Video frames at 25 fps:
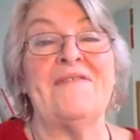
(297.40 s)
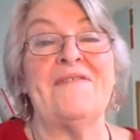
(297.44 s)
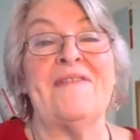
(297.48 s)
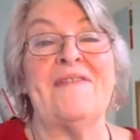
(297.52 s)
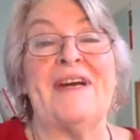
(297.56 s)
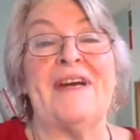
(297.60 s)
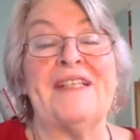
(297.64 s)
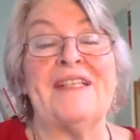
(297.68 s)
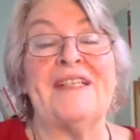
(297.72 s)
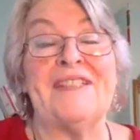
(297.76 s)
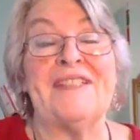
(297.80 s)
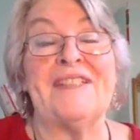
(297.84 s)

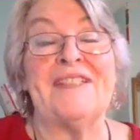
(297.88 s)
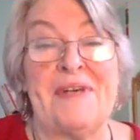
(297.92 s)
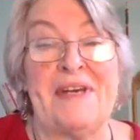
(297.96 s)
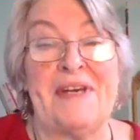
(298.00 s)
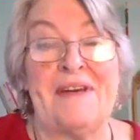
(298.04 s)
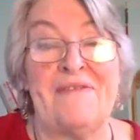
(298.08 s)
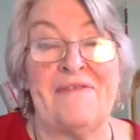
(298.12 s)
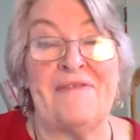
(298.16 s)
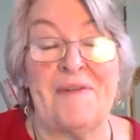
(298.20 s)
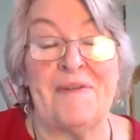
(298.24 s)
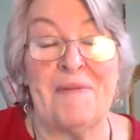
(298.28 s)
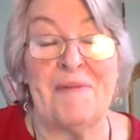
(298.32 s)
recipe
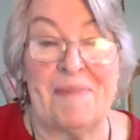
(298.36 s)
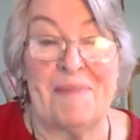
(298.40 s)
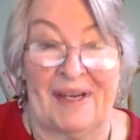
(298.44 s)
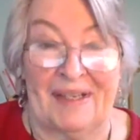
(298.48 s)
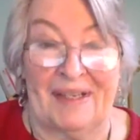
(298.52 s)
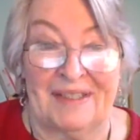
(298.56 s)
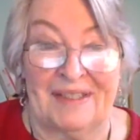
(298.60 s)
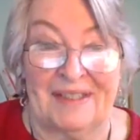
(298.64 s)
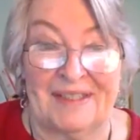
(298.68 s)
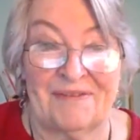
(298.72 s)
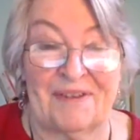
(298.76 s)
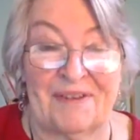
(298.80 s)
for
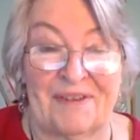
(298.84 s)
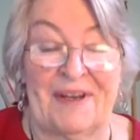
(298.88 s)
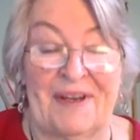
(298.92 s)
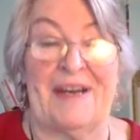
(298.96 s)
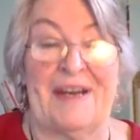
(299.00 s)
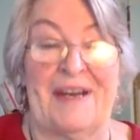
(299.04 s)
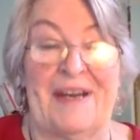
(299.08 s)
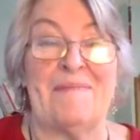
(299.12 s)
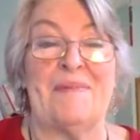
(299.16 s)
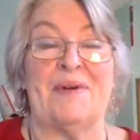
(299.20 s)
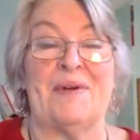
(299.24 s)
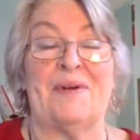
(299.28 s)

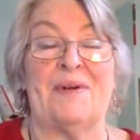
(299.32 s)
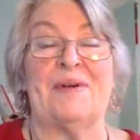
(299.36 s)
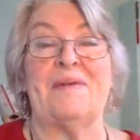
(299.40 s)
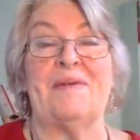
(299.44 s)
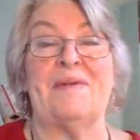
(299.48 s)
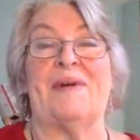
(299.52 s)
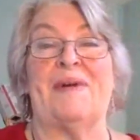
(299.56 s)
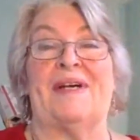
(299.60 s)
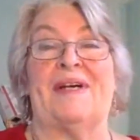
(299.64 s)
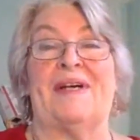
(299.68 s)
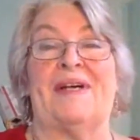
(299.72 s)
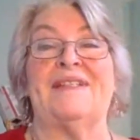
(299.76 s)
hamburger
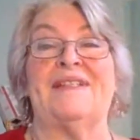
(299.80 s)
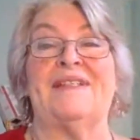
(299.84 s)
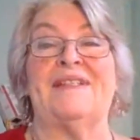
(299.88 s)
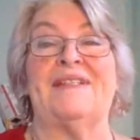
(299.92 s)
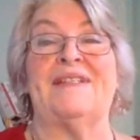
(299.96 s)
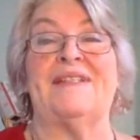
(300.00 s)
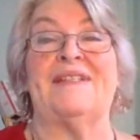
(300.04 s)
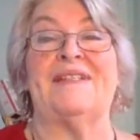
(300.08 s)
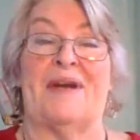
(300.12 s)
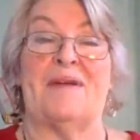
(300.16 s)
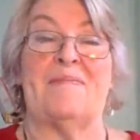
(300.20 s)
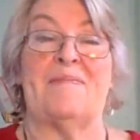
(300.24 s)
buns or
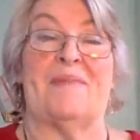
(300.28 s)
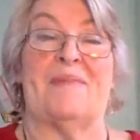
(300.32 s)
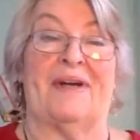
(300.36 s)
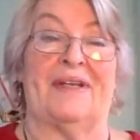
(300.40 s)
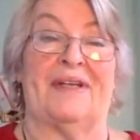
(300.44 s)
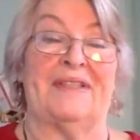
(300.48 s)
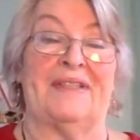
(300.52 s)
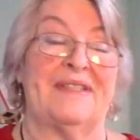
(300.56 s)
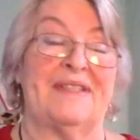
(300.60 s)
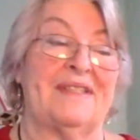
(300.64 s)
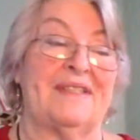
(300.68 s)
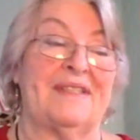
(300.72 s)
bread
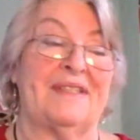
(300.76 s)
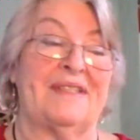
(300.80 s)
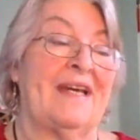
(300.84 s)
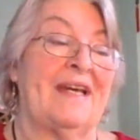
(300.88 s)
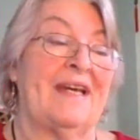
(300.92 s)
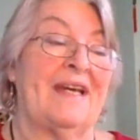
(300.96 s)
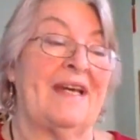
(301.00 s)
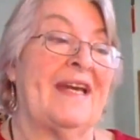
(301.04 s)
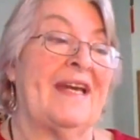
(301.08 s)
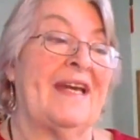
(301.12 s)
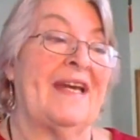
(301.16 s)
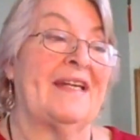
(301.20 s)
buns,
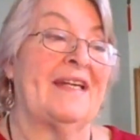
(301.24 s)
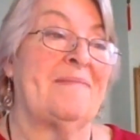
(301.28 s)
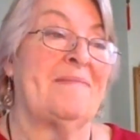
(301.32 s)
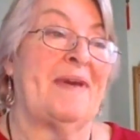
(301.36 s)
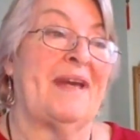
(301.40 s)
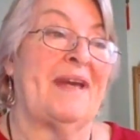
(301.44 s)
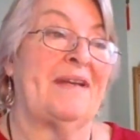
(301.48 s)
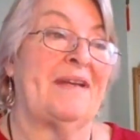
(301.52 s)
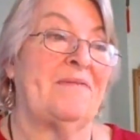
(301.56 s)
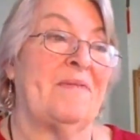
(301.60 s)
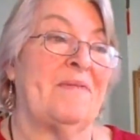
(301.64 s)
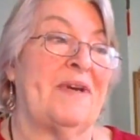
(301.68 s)
is
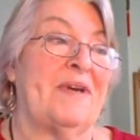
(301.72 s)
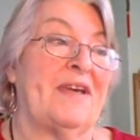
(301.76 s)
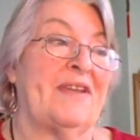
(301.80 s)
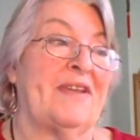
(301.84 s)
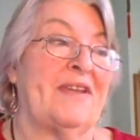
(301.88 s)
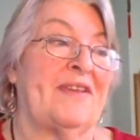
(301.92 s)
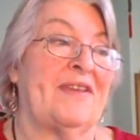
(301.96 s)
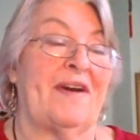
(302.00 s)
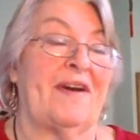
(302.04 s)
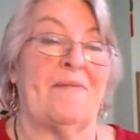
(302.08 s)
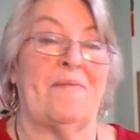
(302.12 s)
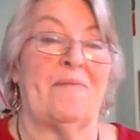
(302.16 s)
made
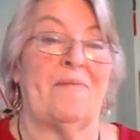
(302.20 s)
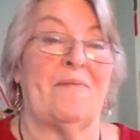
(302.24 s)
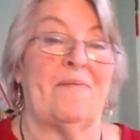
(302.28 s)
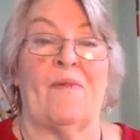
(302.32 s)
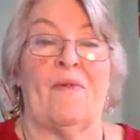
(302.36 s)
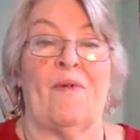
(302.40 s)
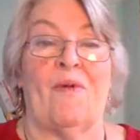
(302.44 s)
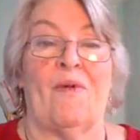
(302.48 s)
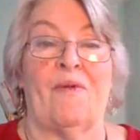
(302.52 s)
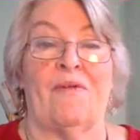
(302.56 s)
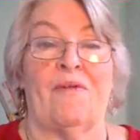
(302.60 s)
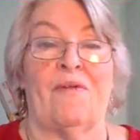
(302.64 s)
with
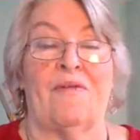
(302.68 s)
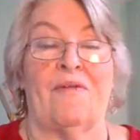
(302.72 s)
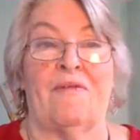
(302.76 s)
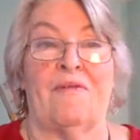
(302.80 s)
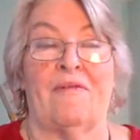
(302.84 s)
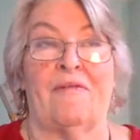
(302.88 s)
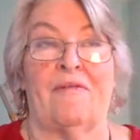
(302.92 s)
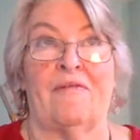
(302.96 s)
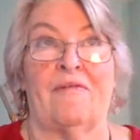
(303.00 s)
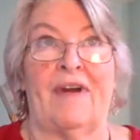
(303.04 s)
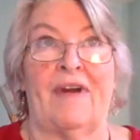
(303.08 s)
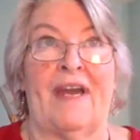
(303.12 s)

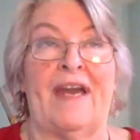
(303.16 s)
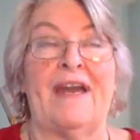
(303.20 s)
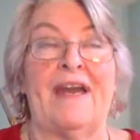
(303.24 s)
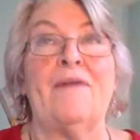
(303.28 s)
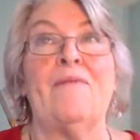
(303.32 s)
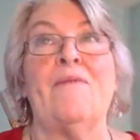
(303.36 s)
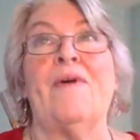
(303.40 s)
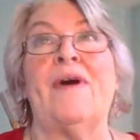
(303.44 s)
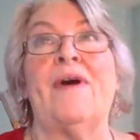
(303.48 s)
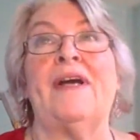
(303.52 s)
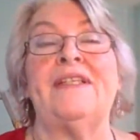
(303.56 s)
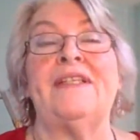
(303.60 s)
egg
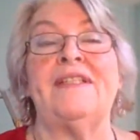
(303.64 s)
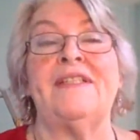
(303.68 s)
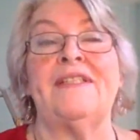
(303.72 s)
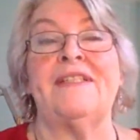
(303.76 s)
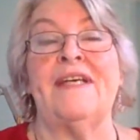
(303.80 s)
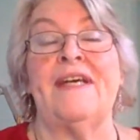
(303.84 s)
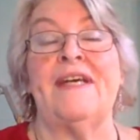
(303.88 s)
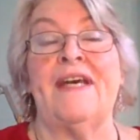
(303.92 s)
whites